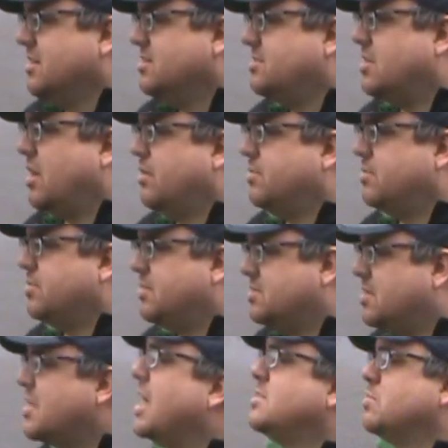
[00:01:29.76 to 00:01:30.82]
So,
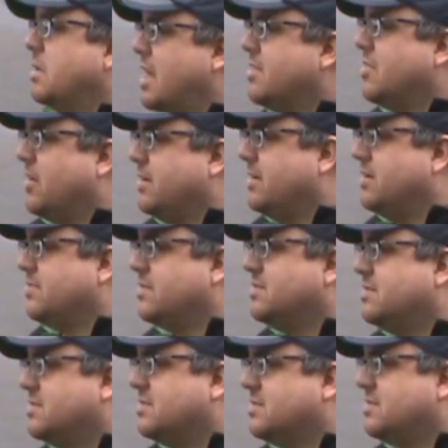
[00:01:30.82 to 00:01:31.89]
so that's what I thought of.
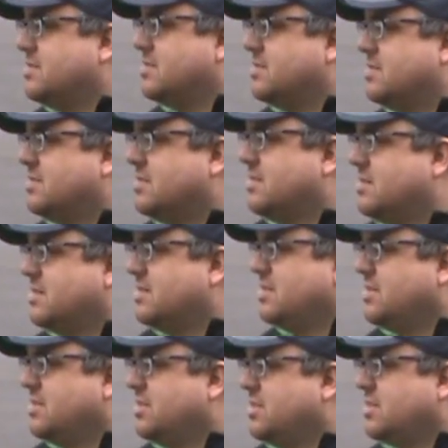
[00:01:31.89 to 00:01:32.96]
That's
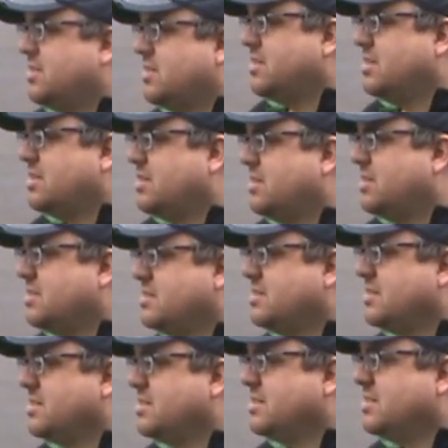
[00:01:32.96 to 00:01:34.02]
really good point. I didn't even think about
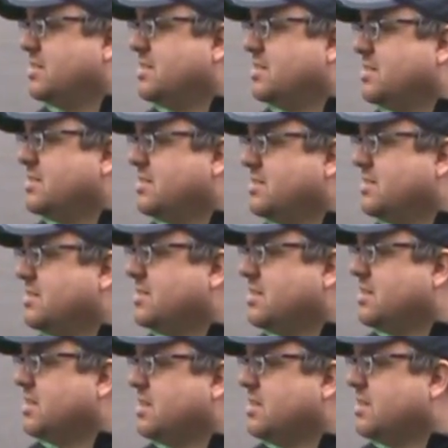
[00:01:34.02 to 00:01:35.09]
that.
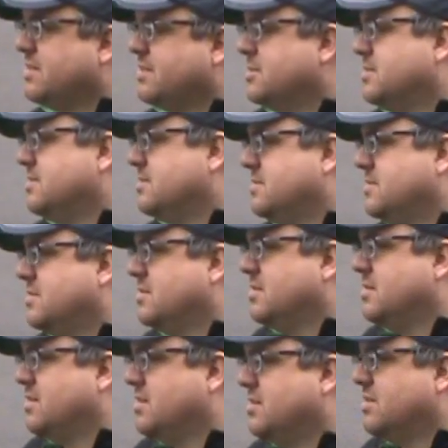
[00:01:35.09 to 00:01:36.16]
Um, talk about
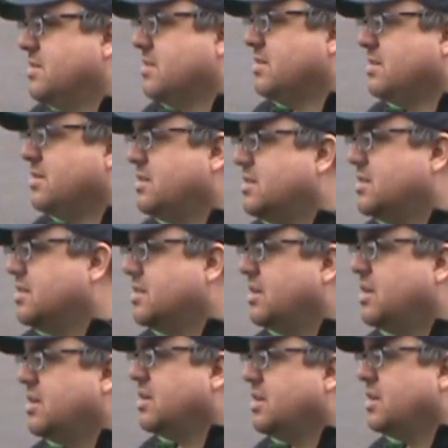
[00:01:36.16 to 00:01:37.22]
how old the church is and
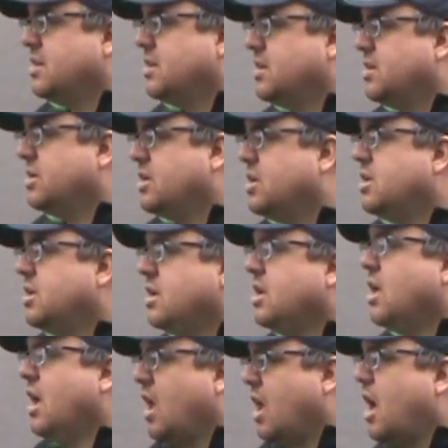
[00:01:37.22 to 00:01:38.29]
kind of how the building was
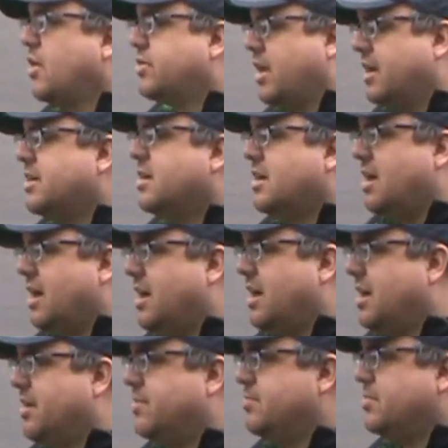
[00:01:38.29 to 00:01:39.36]
set up. Okay.
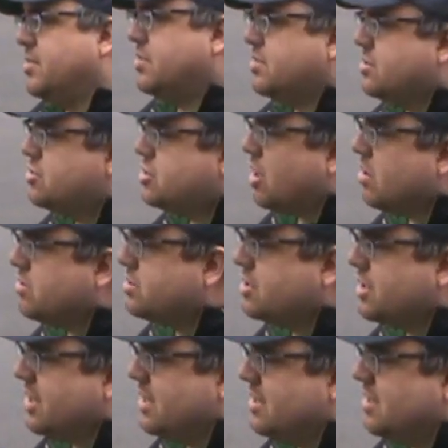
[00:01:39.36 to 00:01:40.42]
Um, the church,
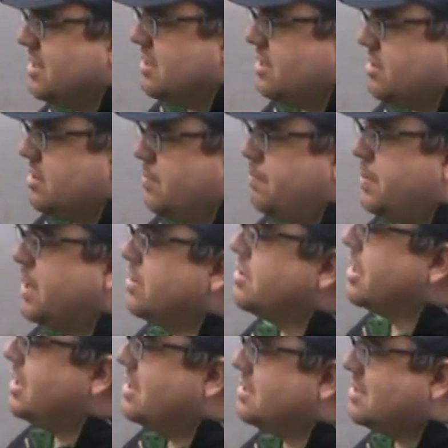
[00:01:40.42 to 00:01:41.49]
is, uh, the
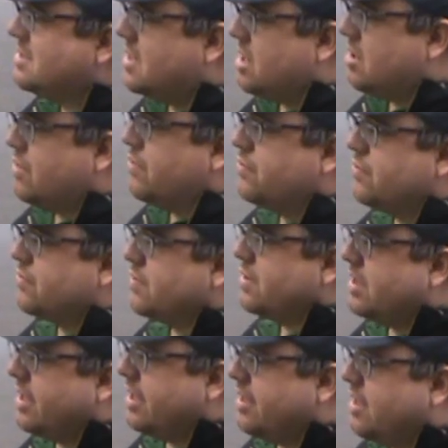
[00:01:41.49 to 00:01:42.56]
building itself,
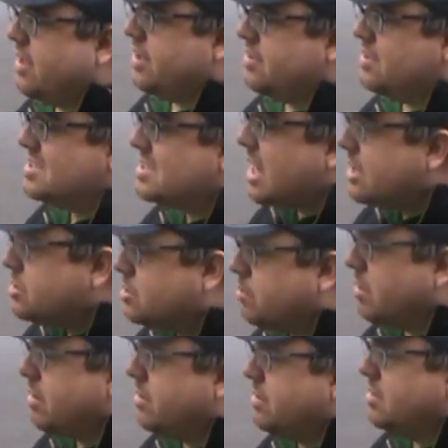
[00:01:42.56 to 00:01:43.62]
the
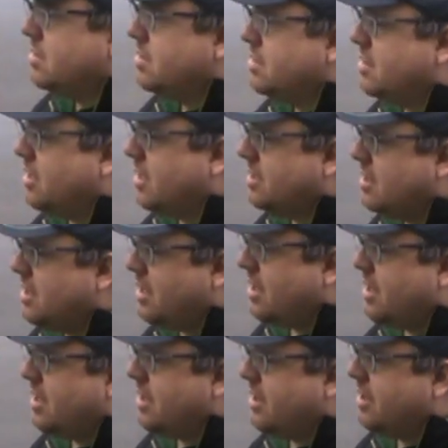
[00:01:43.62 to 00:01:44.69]
sanctuary,
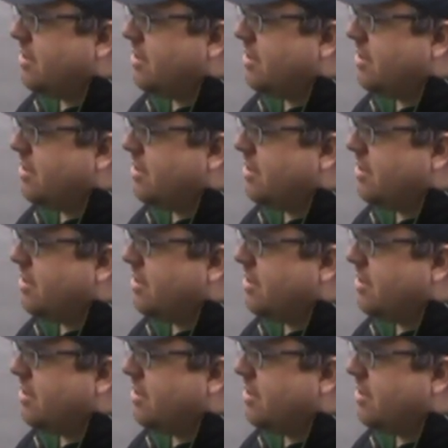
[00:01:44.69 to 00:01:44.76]
uh,